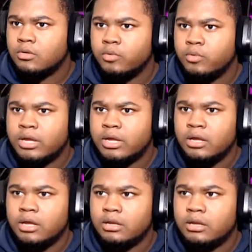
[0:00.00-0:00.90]
We
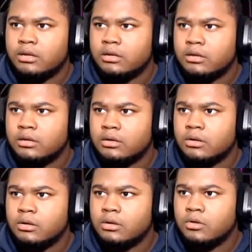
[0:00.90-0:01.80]
good.
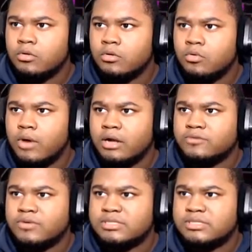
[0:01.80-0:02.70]
Ooh, I hear
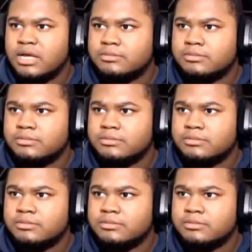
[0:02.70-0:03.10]
footsteps.